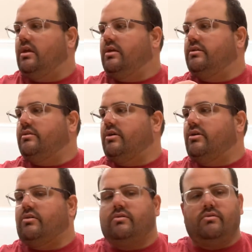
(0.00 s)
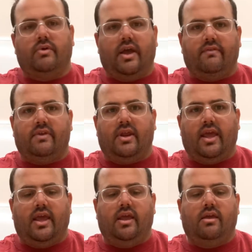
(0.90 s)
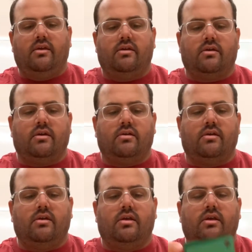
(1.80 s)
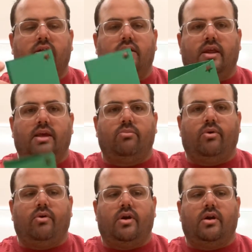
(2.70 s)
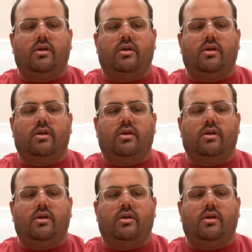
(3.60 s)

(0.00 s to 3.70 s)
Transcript: So we have the tag board,